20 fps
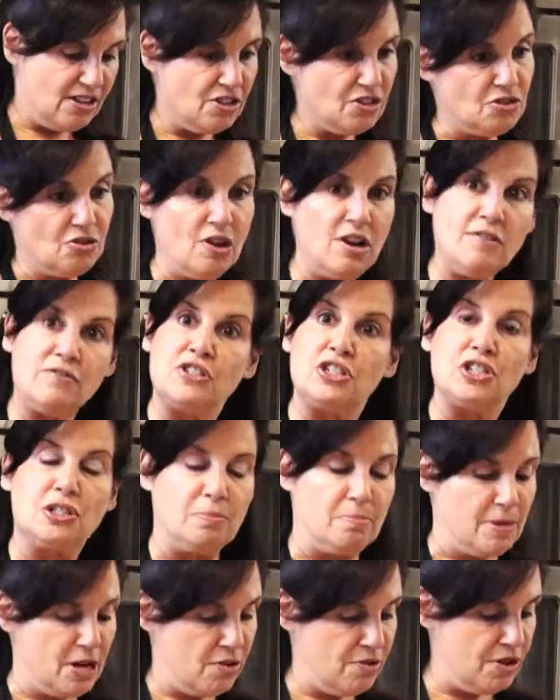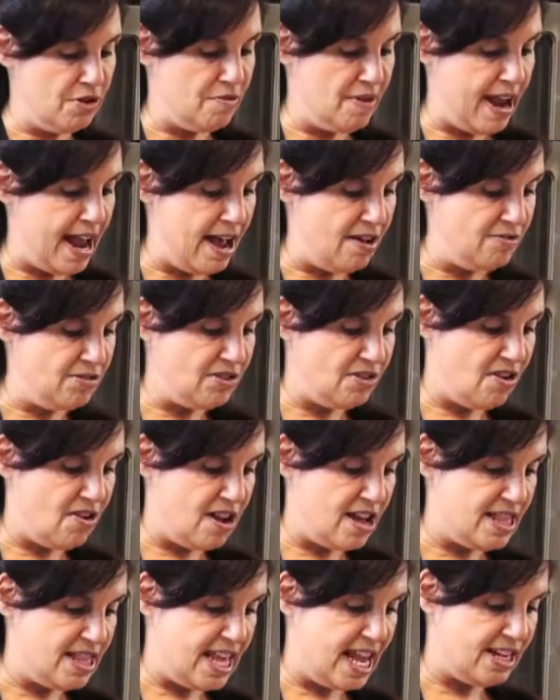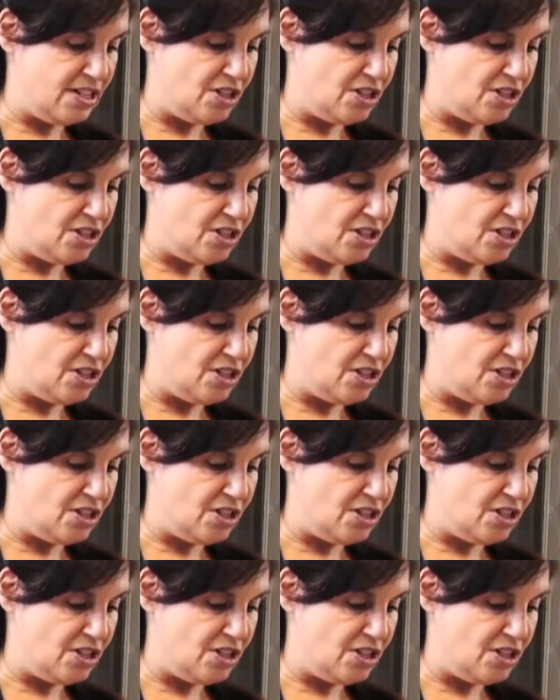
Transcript: sort of smear it around on that